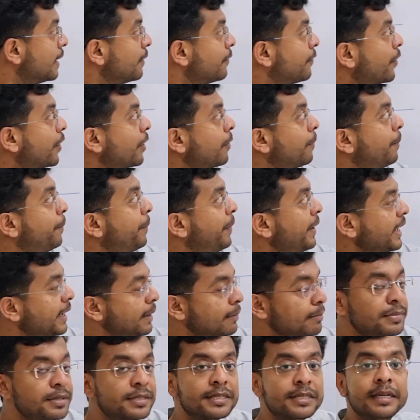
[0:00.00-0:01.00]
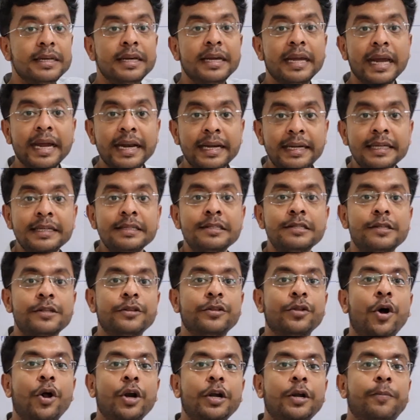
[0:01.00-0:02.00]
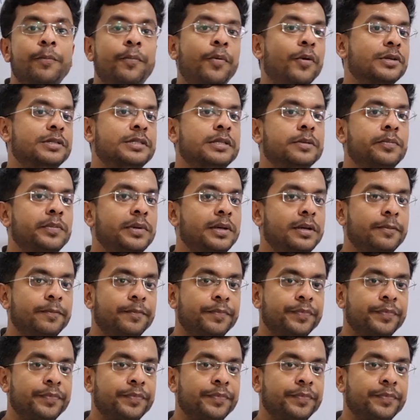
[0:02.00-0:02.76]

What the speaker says: for Prim's, it is not possible.